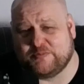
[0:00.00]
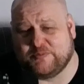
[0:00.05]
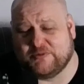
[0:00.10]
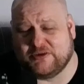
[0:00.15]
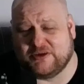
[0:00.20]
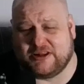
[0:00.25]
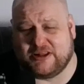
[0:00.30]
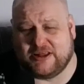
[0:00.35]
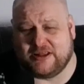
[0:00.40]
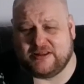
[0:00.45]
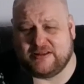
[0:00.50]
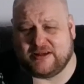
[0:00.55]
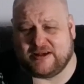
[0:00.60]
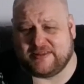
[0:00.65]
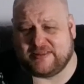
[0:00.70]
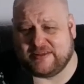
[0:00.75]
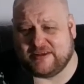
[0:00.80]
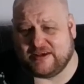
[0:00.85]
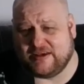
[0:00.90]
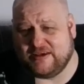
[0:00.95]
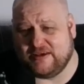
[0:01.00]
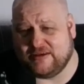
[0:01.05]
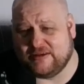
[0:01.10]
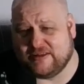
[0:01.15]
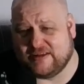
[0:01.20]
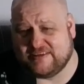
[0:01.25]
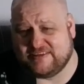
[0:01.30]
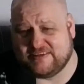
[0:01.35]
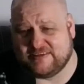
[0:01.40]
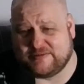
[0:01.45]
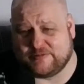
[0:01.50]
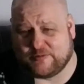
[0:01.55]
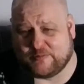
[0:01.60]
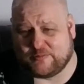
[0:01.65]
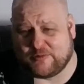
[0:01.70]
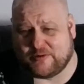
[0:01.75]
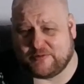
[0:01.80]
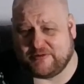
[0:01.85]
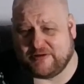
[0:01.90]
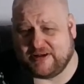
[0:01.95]
bleeding, I think, unless it's from
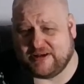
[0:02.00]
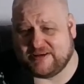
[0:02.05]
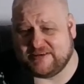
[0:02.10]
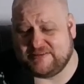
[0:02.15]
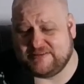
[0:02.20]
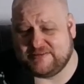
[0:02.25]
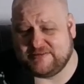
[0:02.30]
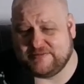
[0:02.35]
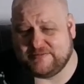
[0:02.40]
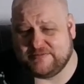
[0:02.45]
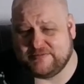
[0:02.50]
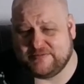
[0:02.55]
Rodrigues.